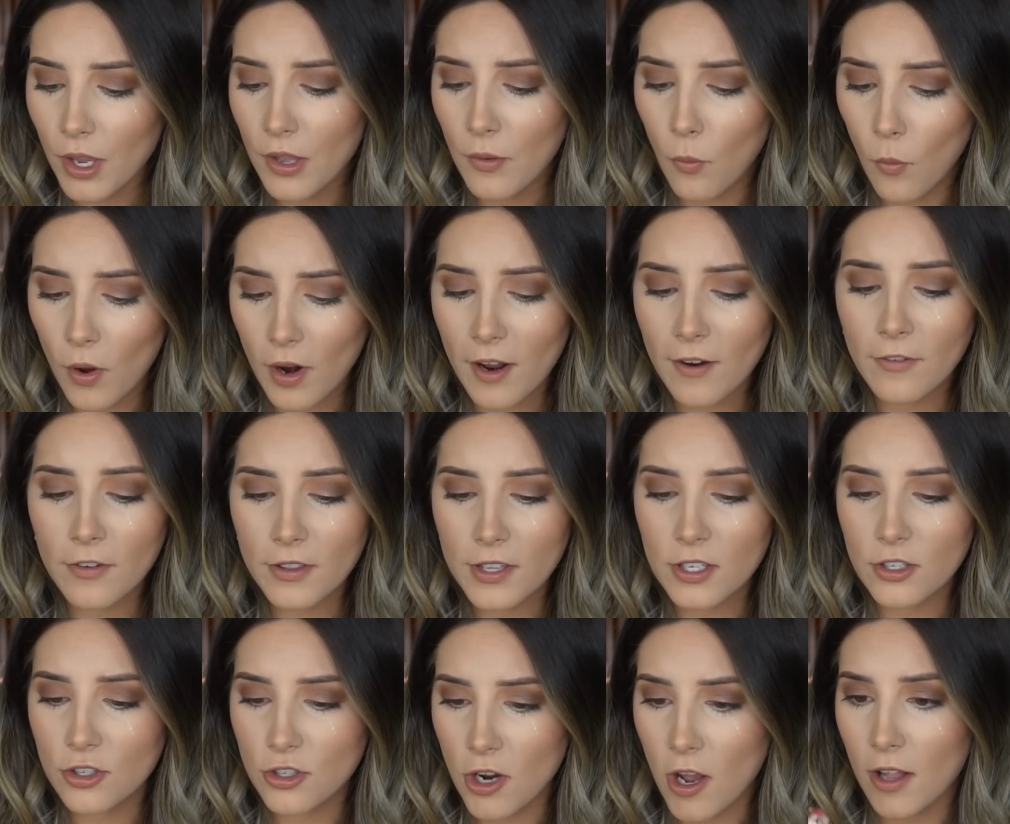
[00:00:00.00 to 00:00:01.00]
Whatever
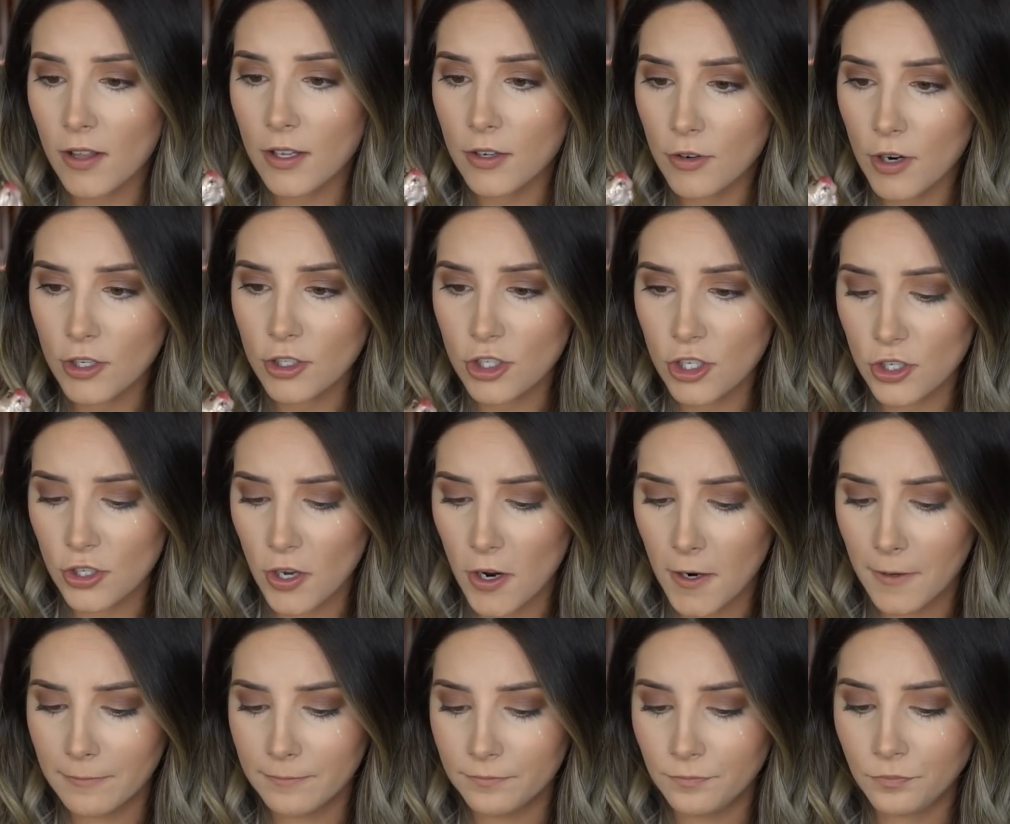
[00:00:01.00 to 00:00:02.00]
these chocolate crunchies
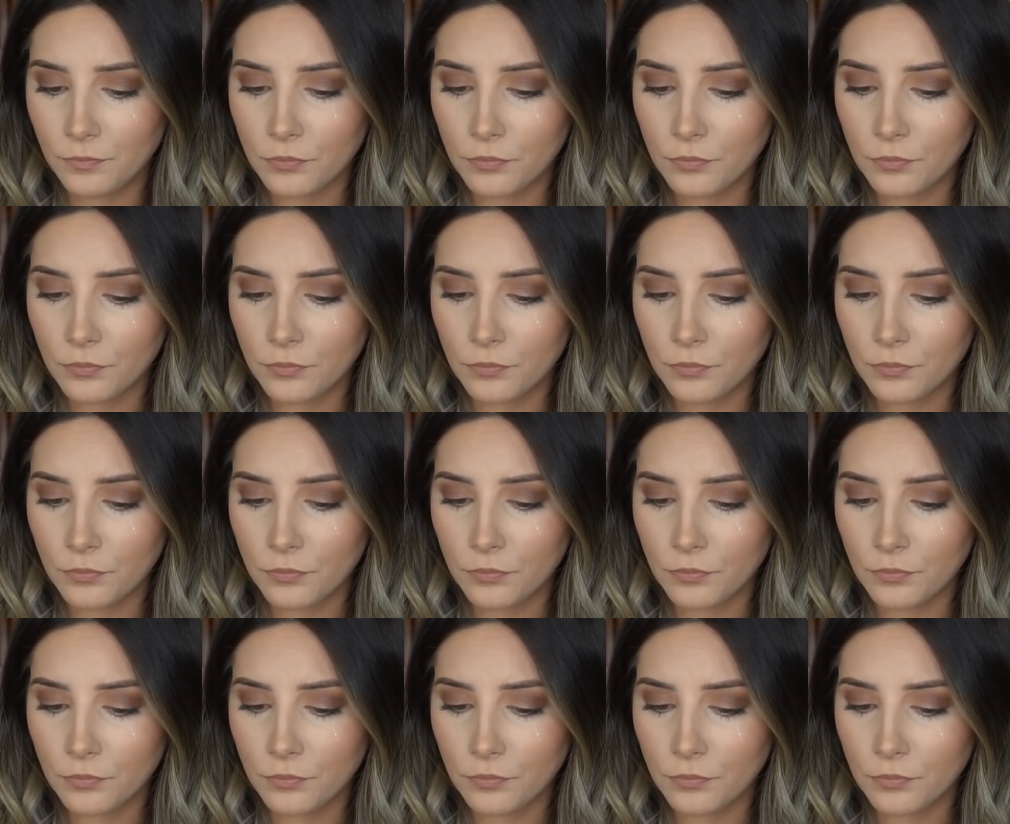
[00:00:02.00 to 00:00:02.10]
are,